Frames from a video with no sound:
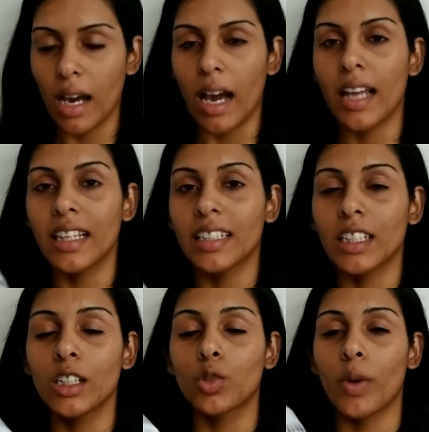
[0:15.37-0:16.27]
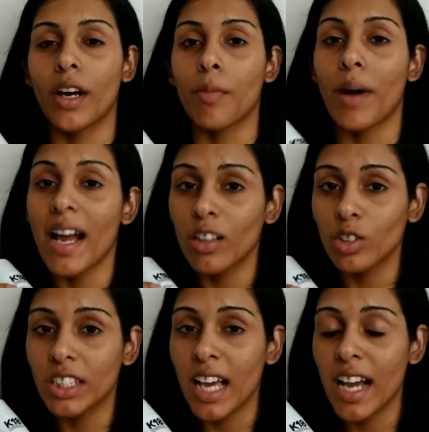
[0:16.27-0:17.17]
and this is where
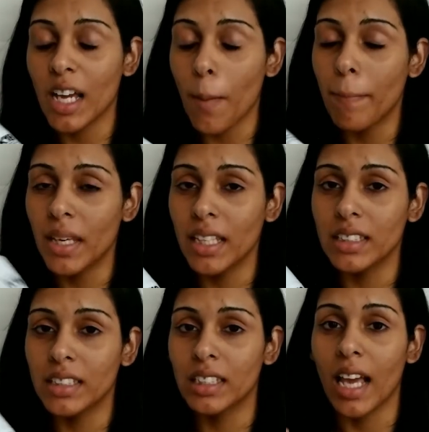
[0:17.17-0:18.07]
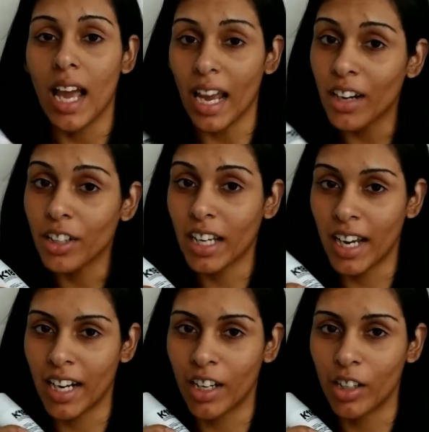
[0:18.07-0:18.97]
biotech meets hair
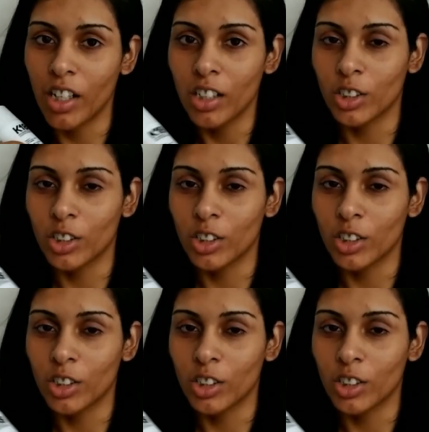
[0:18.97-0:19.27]
care.